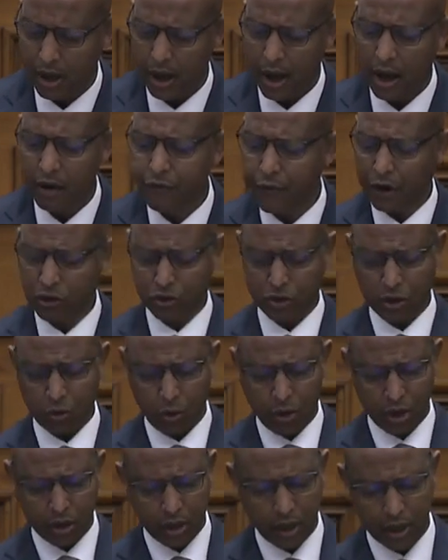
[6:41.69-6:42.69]
A factory
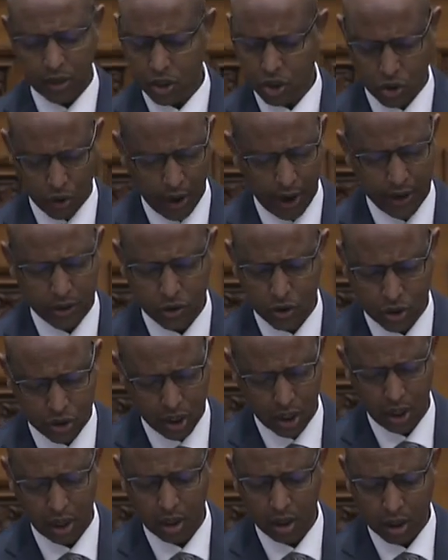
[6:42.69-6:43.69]
worker is trying to
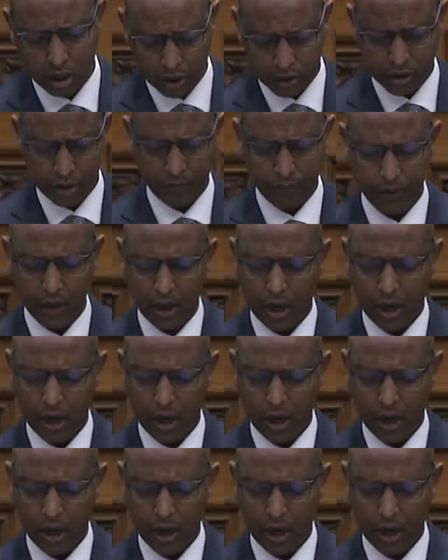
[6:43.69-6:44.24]
stay alert,